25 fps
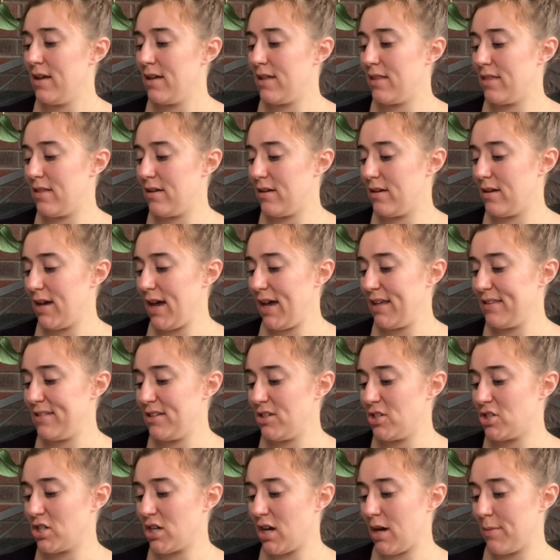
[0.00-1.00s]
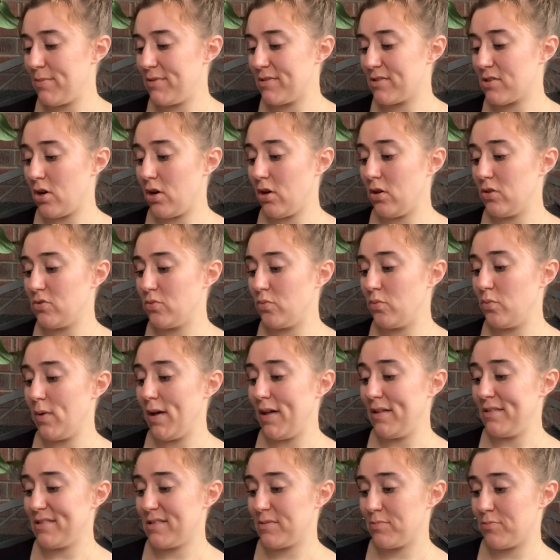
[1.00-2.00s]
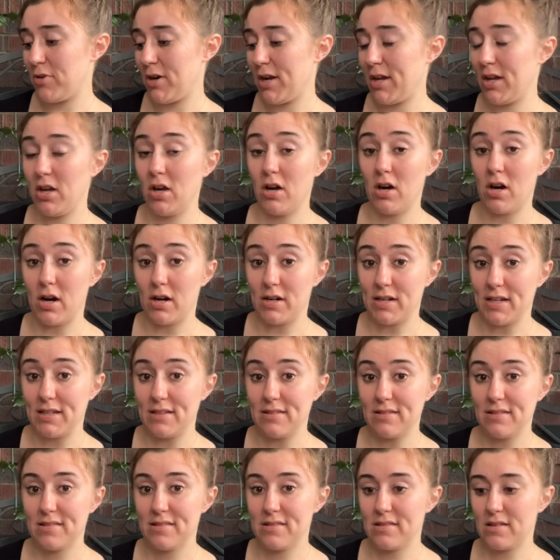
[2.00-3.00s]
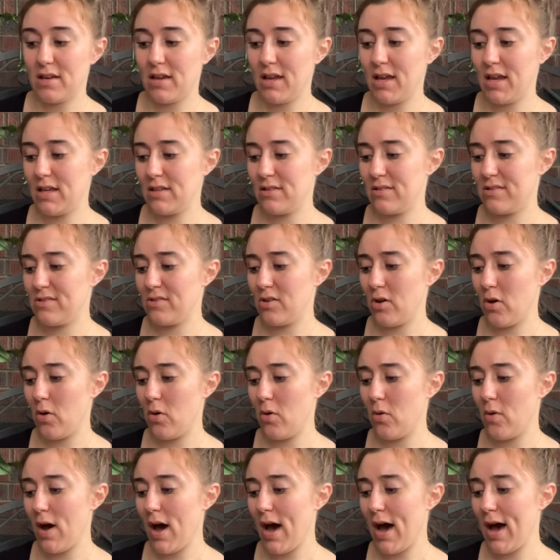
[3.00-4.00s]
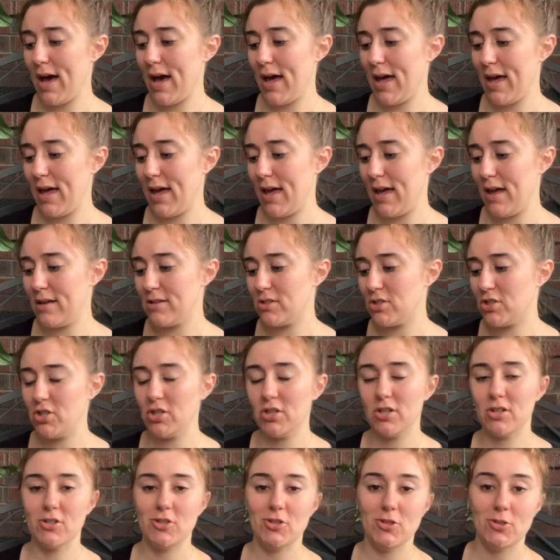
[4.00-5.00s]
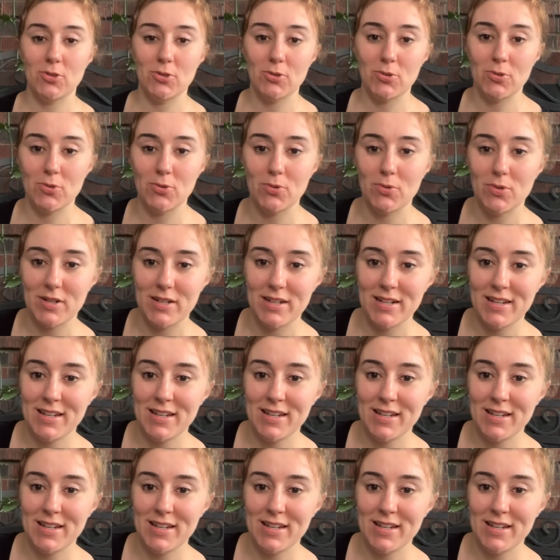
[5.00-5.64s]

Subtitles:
The Etsy shop is called Wellspring Gardens, and so I took to